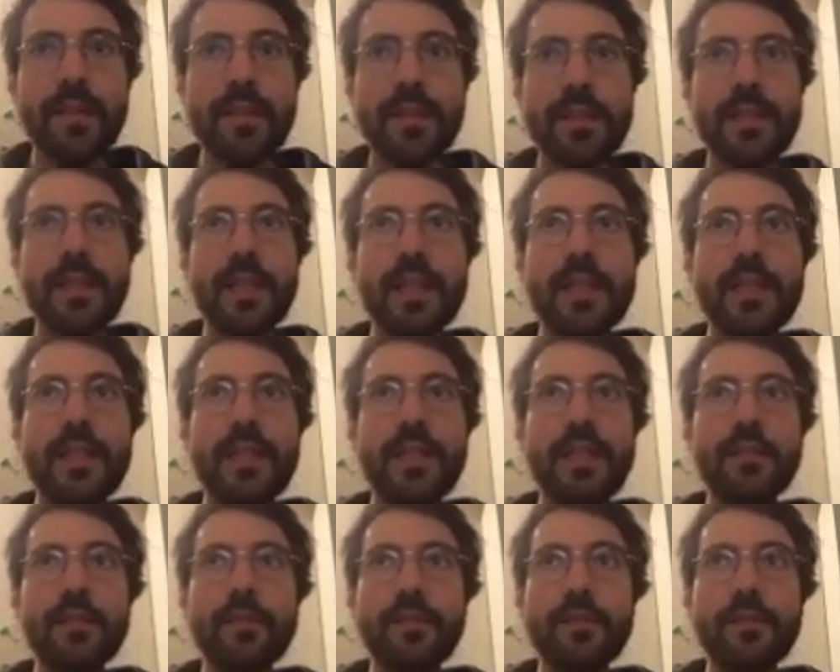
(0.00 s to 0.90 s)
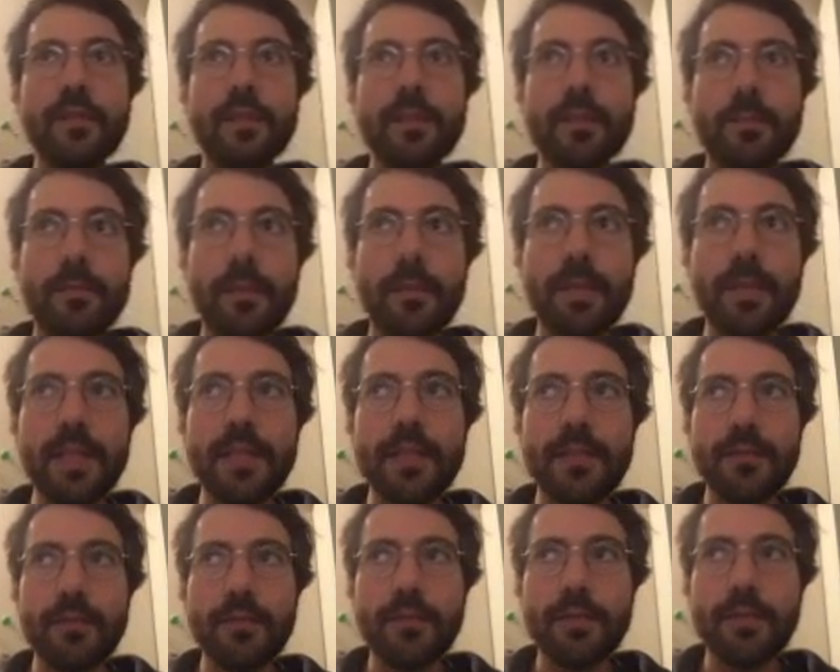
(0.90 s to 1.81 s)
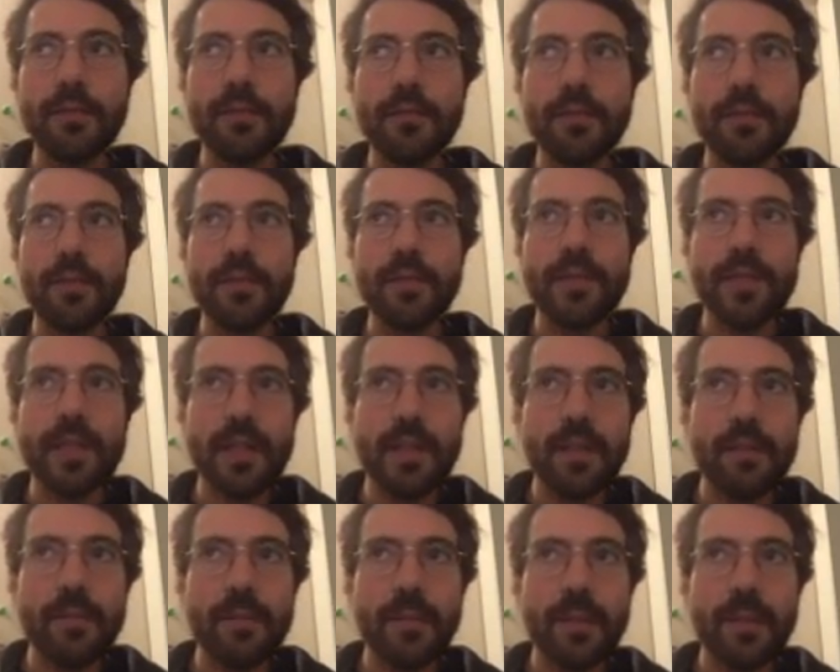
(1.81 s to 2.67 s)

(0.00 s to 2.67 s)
the idea of public insurance, but there